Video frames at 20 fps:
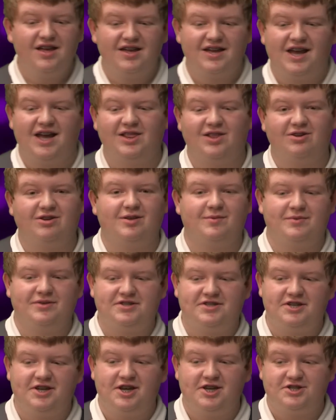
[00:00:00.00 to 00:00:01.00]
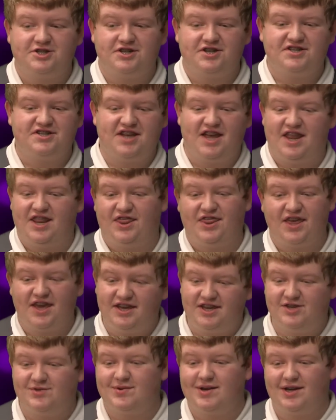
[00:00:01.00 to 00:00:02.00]
Hello, WCHS, and
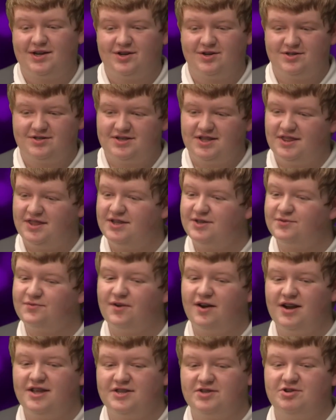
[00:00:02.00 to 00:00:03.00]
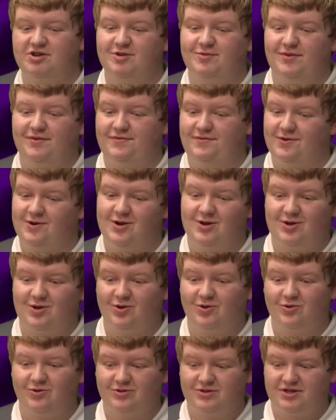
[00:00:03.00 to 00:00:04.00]
thank you, anchors. This Friday is going to be very
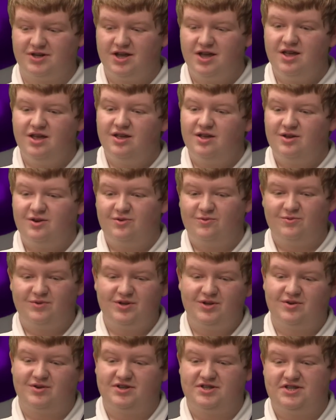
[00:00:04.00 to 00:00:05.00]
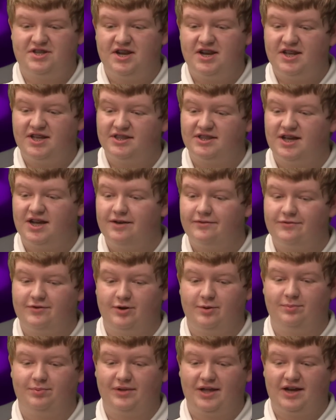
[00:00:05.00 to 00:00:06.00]
cold when you are standing in line for your
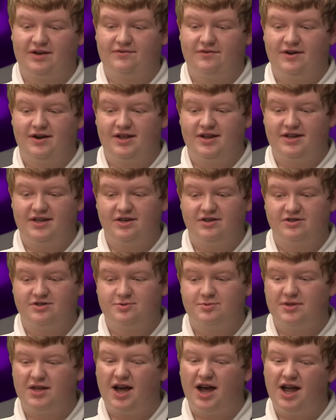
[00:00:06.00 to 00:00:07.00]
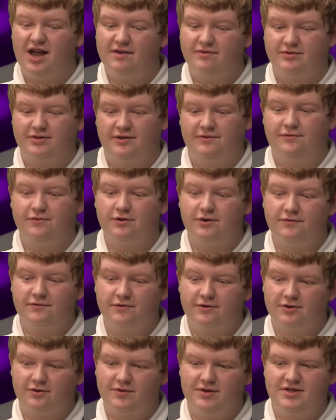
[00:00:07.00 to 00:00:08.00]
Black Friday deals. With a high of only 44
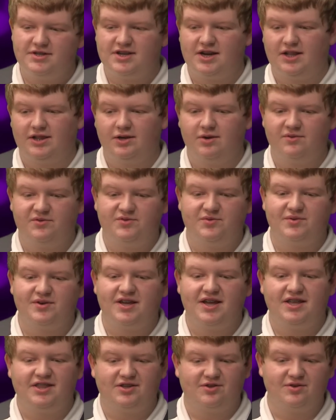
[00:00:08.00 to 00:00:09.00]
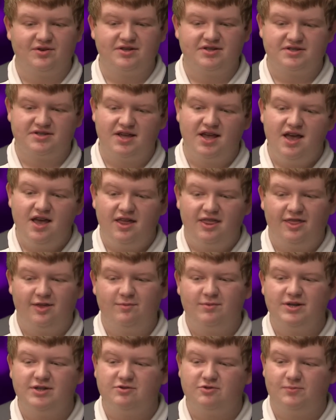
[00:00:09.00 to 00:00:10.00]
degrees and a low of 28 degrees, the
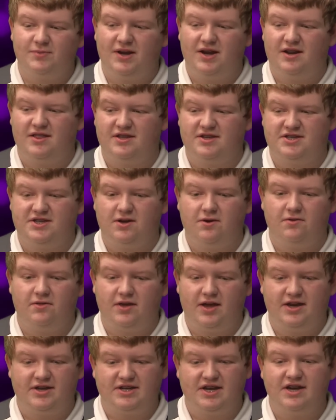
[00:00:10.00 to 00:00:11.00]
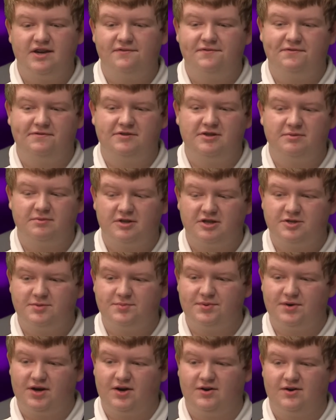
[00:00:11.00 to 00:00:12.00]
winds will be out of the south at 10 to 15 miles
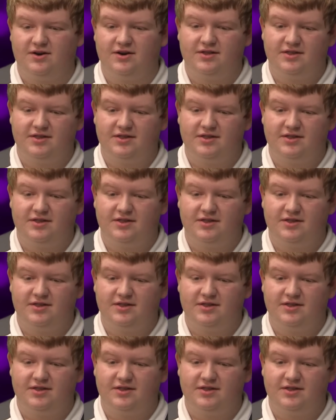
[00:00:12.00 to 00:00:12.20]
per hour.